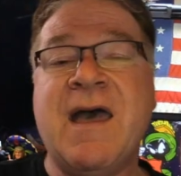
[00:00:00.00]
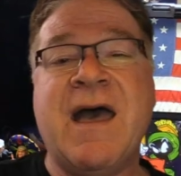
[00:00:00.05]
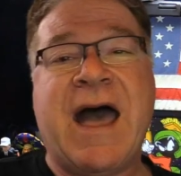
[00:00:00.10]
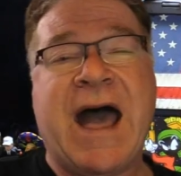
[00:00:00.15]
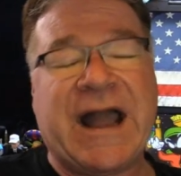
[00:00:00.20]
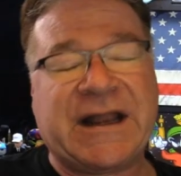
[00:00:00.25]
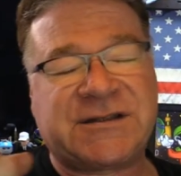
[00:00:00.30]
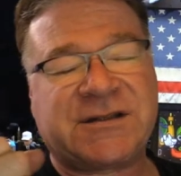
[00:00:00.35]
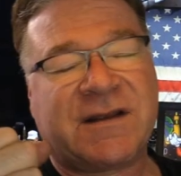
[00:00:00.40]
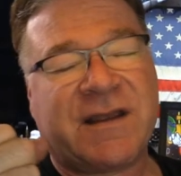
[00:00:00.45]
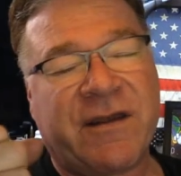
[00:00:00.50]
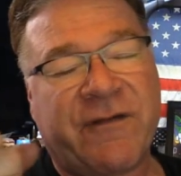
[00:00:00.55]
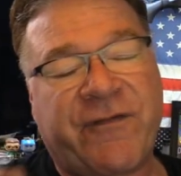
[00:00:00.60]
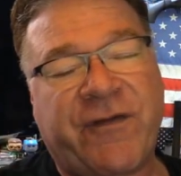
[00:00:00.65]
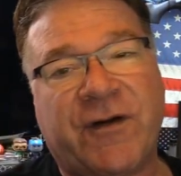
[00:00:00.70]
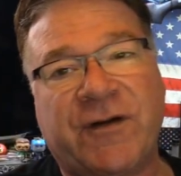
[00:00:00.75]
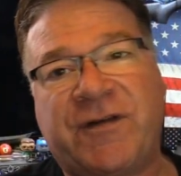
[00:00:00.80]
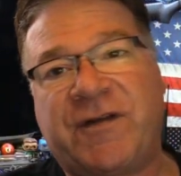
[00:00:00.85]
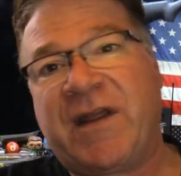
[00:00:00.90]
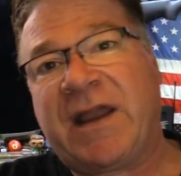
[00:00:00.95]
Actually, the
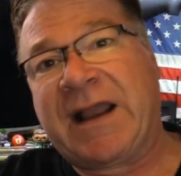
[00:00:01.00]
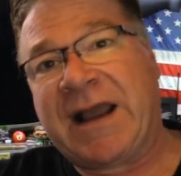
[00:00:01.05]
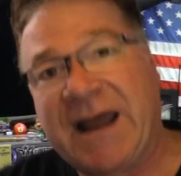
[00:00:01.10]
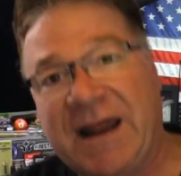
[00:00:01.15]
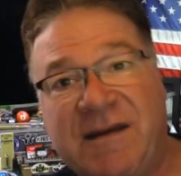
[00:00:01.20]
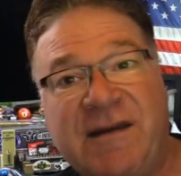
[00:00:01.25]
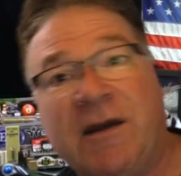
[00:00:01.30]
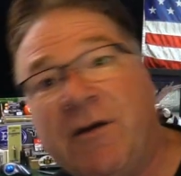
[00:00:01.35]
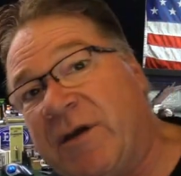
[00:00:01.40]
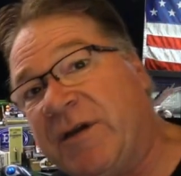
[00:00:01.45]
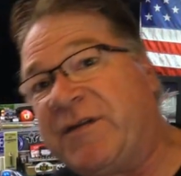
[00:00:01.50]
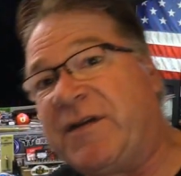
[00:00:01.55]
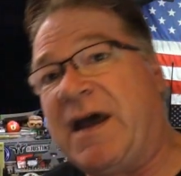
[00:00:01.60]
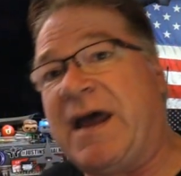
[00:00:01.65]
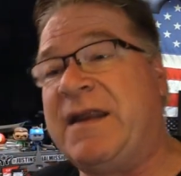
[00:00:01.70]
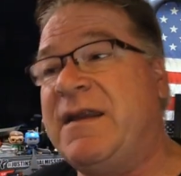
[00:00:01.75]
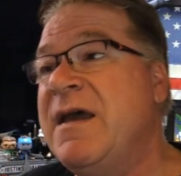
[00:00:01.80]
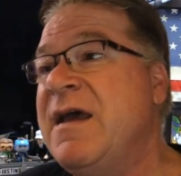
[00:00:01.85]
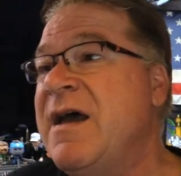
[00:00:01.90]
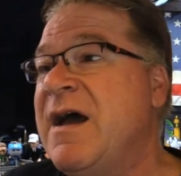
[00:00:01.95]
first thing I'd do is
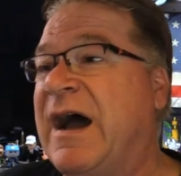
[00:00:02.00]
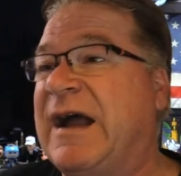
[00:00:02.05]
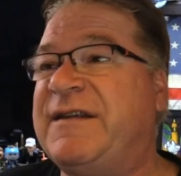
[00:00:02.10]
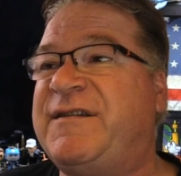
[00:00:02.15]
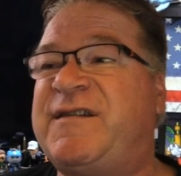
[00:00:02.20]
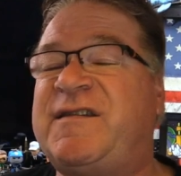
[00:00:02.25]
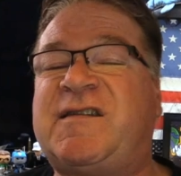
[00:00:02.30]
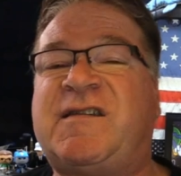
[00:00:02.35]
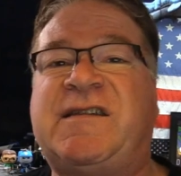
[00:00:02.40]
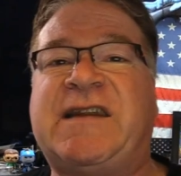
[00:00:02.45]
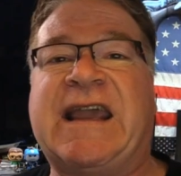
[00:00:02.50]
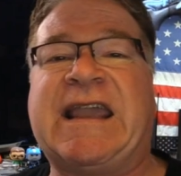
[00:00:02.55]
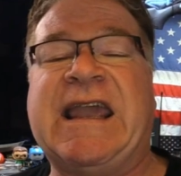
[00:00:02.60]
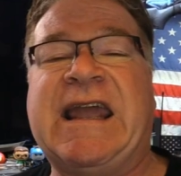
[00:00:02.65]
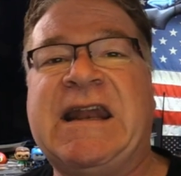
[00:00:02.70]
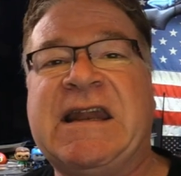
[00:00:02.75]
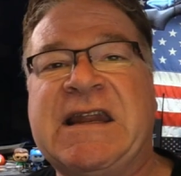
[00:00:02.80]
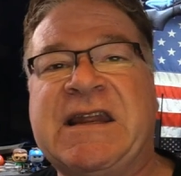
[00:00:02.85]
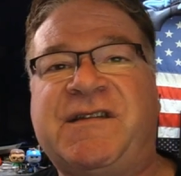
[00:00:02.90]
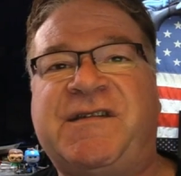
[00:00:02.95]
I'd, I'd stick
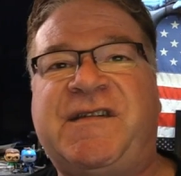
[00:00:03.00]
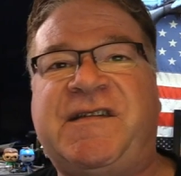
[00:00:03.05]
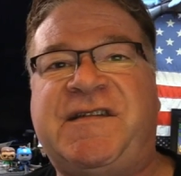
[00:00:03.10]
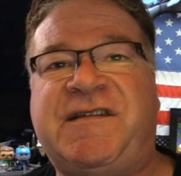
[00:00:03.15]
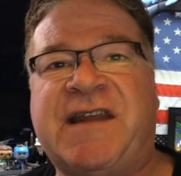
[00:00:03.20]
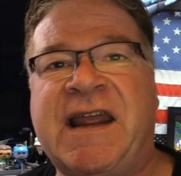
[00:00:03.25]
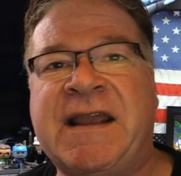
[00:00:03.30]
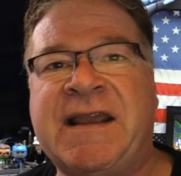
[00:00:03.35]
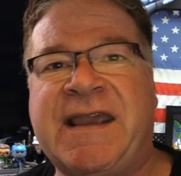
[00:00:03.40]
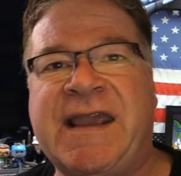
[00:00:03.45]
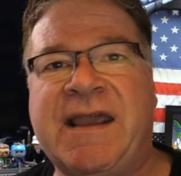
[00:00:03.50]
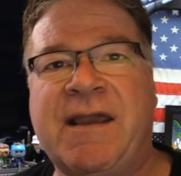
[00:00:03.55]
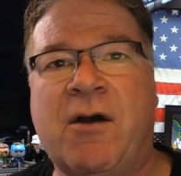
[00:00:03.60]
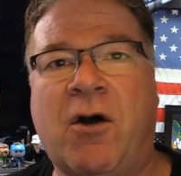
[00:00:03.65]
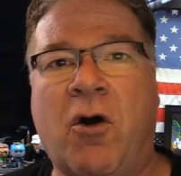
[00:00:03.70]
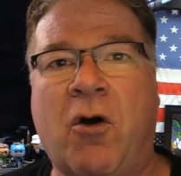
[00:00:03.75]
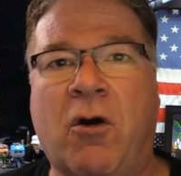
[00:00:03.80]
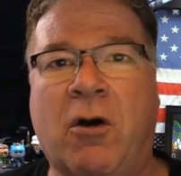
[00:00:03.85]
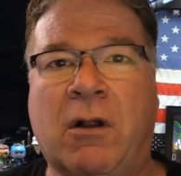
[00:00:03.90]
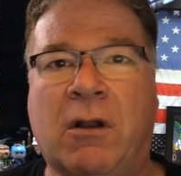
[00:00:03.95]
it in his dinky
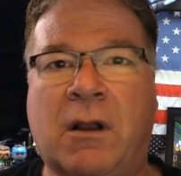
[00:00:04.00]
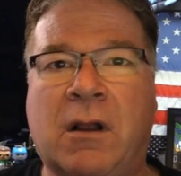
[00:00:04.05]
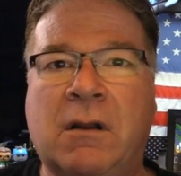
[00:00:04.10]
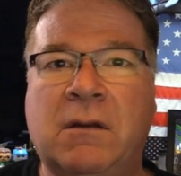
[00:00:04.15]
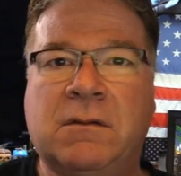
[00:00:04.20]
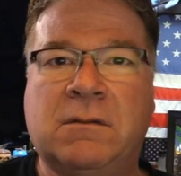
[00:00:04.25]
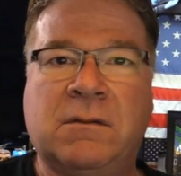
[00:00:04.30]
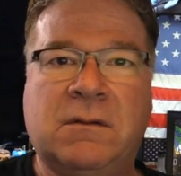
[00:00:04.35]
hole.